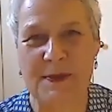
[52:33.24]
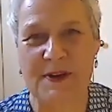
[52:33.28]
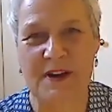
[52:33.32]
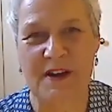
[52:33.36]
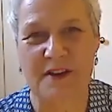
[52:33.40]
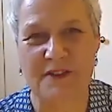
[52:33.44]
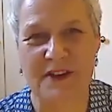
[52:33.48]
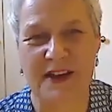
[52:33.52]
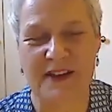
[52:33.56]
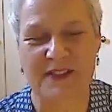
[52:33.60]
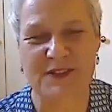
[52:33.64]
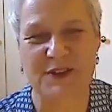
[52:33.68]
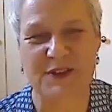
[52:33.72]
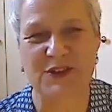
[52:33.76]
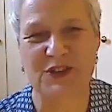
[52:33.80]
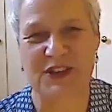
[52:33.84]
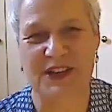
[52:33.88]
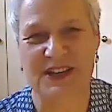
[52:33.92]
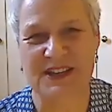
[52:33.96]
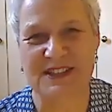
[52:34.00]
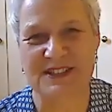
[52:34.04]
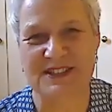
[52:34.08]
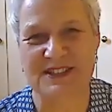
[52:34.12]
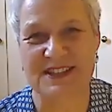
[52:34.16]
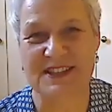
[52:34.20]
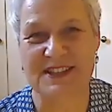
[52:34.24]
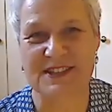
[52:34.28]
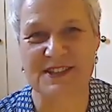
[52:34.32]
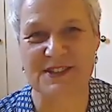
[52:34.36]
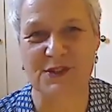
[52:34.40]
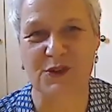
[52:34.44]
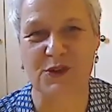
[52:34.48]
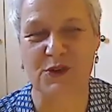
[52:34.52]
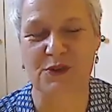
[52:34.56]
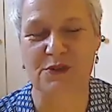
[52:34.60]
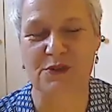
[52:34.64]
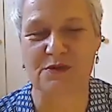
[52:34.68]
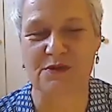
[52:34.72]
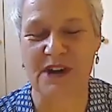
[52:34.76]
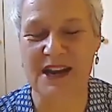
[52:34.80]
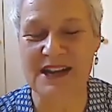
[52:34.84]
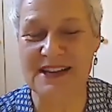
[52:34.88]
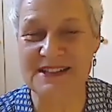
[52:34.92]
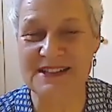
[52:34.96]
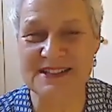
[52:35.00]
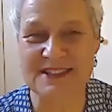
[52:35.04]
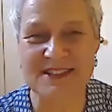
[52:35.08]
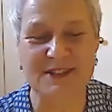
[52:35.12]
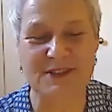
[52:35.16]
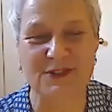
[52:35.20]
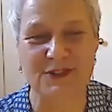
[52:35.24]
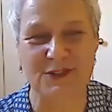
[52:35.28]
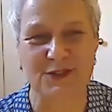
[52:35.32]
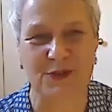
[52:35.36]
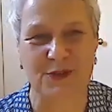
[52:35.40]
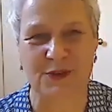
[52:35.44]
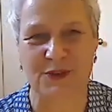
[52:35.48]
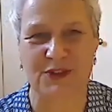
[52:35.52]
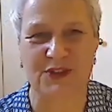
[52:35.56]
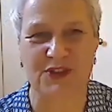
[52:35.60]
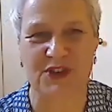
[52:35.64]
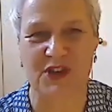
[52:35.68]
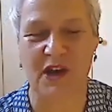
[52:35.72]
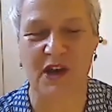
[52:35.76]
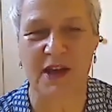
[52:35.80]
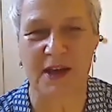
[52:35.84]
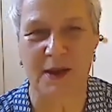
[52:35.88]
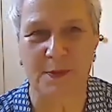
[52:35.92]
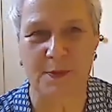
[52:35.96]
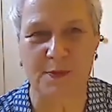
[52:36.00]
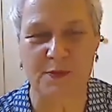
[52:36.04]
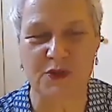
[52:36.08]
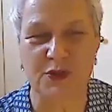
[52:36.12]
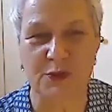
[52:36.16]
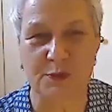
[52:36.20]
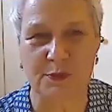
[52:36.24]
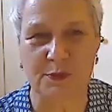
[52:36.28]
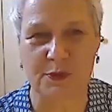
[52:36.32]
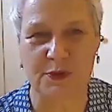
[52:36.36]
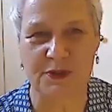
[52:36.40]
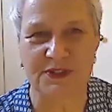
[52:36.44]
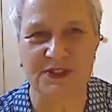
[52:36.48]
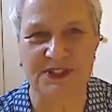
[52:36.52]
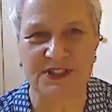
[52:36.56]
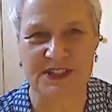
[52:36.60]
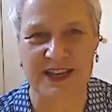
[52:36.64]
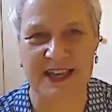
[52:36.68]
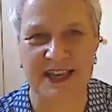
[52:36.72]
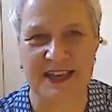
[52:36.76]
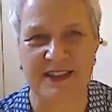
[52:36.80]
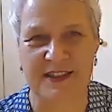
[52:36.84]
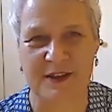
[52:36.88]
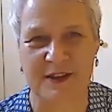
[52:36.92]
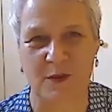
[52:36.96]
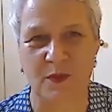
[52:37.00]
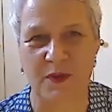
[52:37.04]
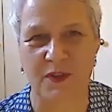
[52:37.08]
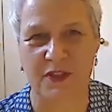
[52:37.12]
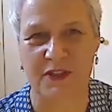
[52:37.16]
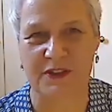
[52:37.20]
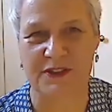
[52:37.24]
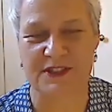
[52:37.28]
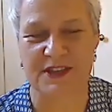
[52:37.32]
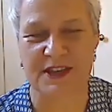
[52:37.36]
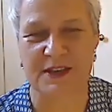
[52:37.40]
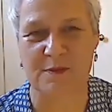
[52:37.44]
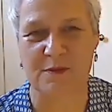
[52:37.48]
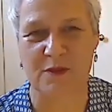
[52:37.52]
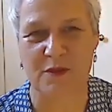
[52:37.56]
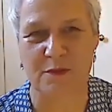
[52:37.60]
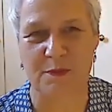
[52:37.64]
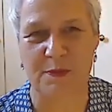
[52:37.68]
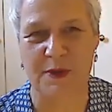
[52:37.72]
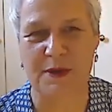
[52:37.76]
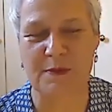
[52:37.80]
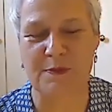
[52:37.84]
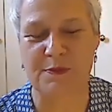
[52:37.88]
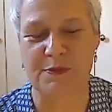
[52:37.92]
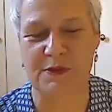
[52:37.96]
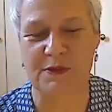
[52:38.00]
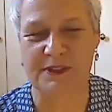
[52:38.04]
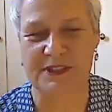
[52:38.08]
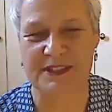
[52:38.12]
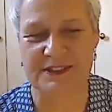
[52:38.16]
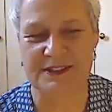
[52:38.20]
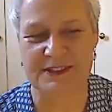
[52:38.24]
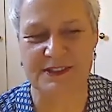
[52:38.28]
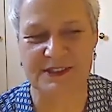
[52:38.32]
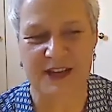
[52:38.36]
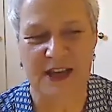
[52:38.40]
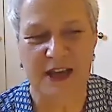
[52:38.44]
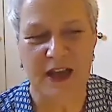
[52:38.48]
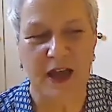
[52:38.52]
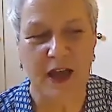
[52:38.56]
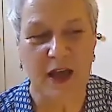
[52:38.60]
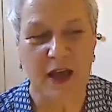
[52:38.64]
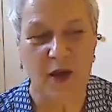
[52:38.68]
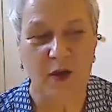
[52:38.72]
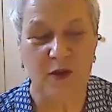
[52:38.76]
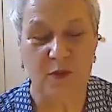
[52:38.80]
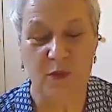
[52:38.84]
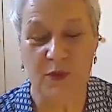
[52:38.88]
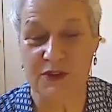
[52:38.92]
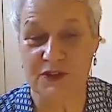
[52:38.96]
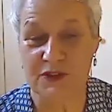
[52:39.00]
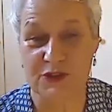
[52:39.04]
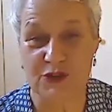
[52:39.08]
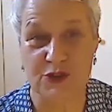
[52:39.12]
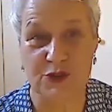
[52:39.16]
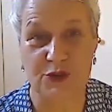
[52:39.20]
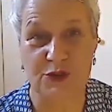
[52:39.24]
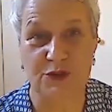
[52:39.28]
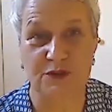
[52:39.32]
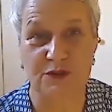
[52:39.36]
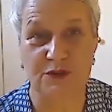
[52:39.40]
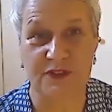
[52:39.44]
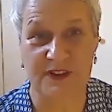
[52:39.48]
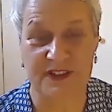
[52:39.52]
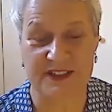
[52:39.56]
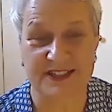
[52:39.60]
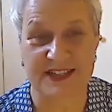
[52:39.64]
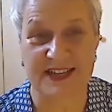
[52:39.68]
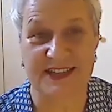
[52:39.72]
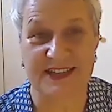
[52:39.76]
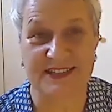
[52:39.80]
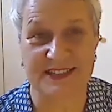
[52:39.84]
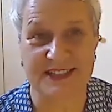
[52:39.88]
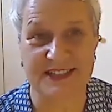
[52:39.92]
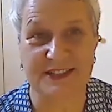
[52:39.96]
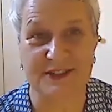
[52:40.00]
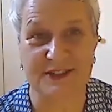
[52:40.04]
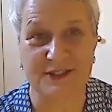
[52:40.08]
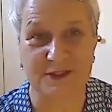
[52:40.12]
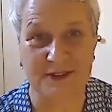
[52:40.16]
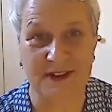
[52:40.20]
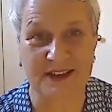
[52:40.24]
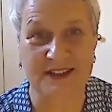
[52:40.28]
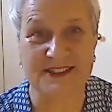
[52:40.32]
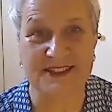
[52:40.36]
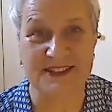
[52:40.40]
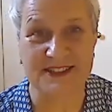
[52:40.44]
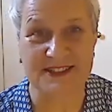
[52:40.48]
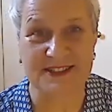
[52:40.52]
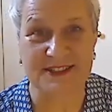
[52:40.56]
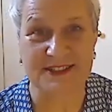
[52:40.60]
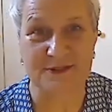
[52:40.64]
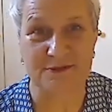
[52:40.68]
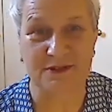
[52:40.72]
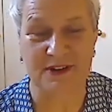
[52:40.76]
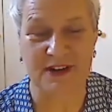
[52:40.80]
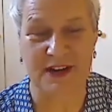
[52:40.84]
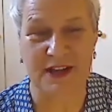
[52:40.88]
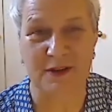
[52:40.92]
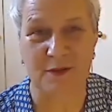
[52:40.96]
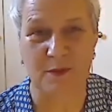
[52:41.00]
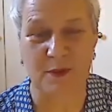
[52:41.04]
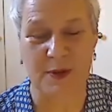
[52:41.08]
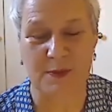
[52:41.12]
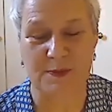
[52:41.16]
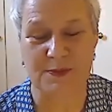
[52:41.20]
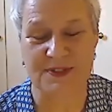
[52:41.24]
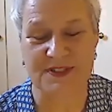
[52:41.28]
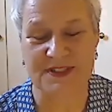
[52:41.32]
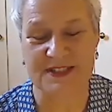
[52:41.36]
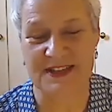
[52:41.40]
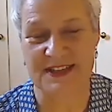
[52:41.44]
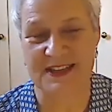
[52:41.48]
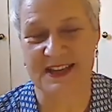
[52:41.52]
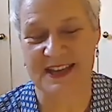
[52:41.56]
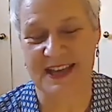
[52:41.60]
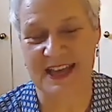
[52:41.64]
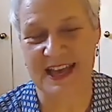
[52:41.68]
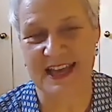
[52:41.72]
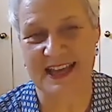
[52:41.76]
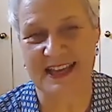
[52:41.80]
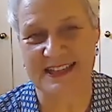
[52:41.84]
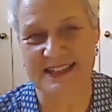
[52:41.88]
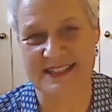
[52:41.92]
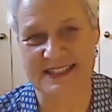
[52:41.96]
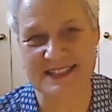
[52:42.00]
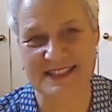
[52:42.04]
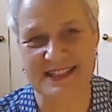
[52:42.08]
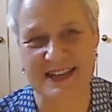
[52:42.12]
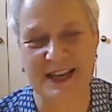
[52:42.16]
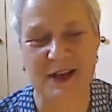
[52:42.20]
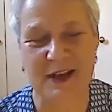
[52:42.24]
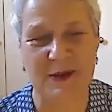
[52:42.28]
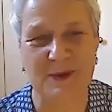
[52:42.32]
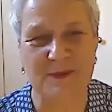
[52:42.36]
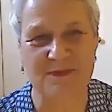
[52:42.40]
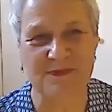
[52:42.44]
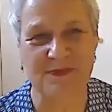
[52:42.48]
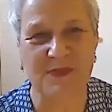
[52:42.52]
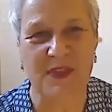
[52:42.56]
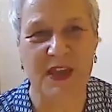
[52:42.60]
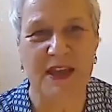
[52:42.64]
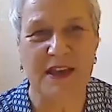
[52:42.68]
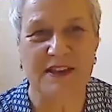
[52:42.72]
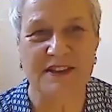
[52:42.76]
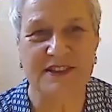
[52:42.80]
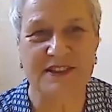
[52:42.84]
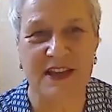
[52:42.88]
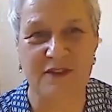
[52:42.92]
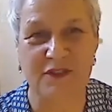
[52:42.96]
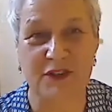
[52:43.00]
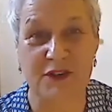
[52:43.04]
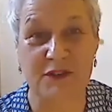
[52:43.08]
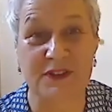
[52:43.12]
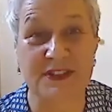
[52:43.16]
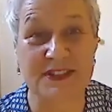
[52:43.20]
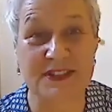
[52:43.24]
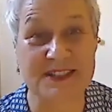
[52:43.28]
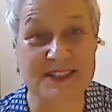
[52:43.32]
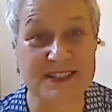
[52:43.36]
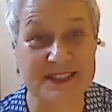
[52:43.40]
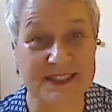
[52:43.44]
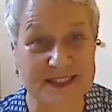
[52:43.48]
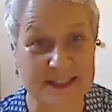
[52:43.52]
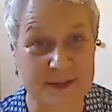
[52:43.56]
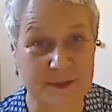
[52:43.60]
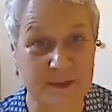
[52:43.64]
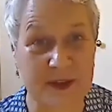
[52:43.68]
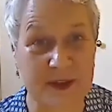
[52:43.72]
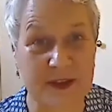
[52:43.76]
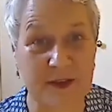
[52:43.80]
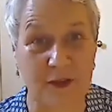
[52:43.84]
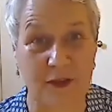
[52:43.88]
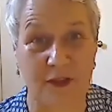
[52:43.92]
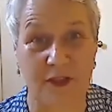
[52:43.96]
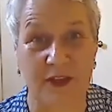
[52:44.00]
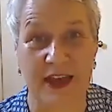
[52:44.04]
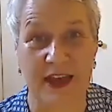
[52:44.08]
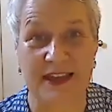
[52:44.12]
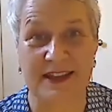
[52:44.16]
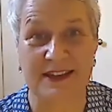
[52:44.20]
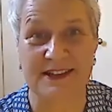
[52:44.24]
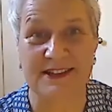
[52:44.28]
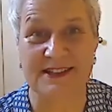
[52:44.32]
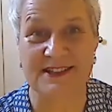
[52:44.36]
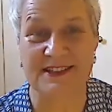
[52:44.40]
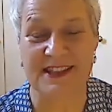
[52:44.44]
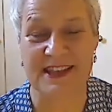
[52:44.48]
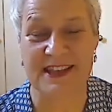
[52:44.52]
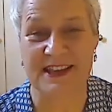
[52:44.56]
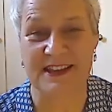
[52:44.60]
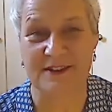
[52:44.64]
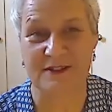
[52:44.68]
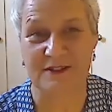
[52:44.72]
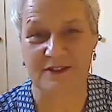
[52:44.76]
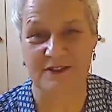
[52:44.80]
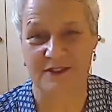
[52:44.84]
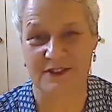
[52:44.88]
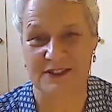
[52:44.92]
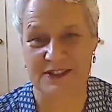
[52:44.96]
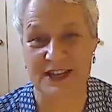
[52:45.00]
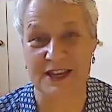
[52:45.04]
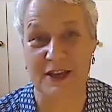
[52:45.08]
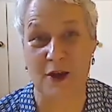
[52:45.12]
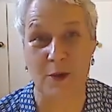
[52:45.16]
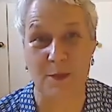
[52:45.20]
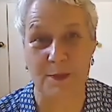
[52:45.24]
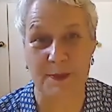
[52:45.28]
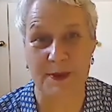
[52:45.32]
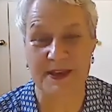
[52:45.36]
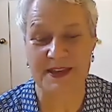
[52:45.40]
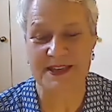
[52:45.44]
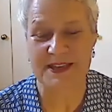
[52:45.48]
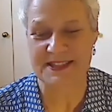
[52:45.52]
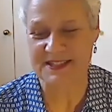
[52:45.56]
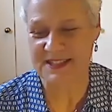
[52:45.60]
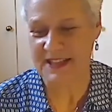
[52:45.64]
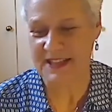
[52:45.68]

I've had the chance in this crazy short time to put together with a team of people and with 2 fantastic directors, Renee Webster and David Vincent Smith, and their DOPs,